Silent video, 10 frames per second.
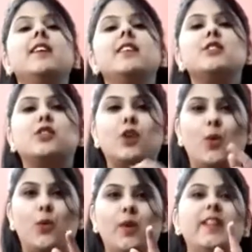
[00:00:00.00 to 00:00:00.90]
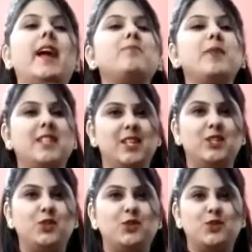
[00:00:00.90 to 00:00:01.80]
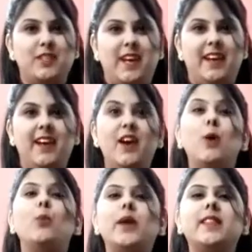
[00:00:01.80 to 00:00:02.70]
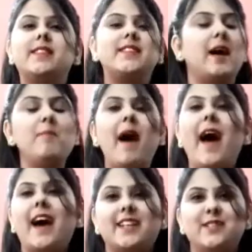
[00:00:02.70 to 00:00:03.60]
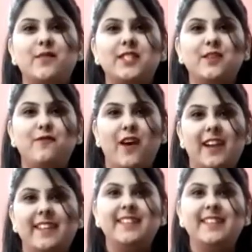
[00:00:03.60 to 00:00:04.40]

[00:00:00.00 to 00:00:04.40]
So, let me teach you today with some activity fun.